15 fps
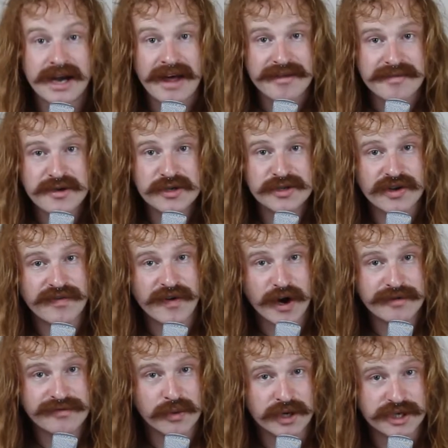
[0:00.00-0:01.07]
Now, the music for
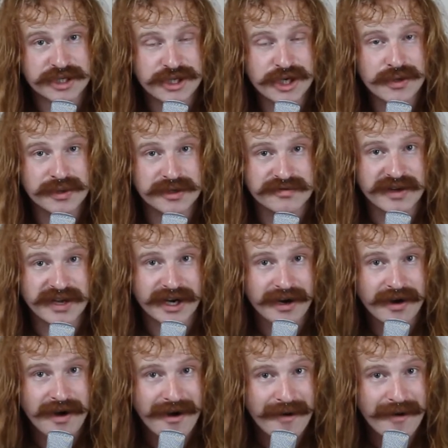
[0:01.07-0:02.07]
Overwatch 2 is written